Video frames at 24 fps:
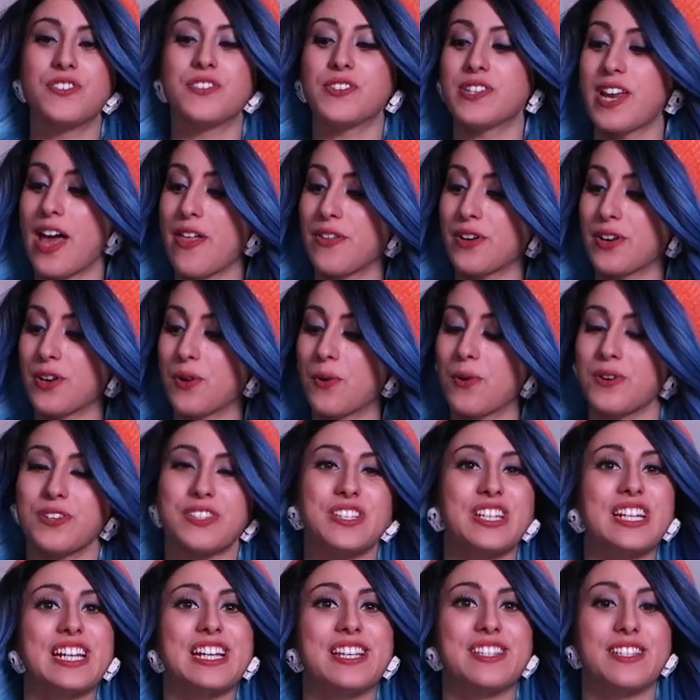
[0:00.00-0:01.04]
So now that our
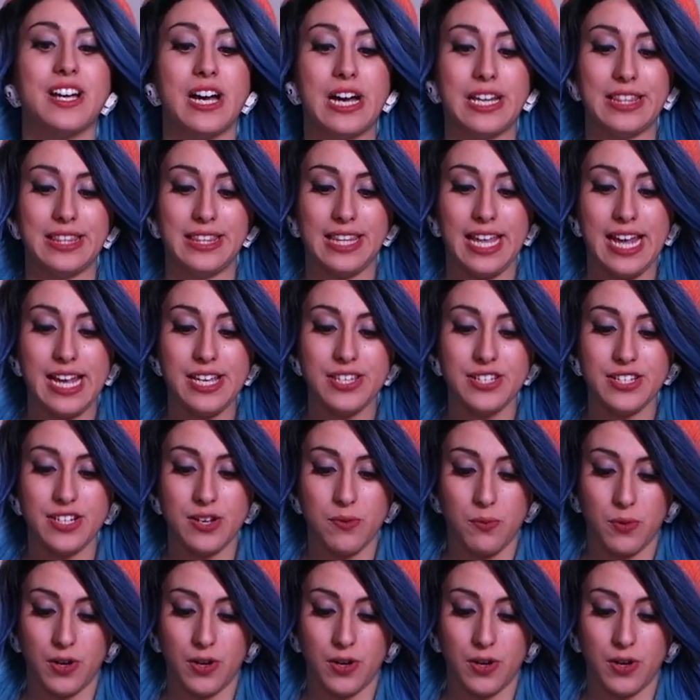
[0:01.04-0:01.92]
corset is unlaced,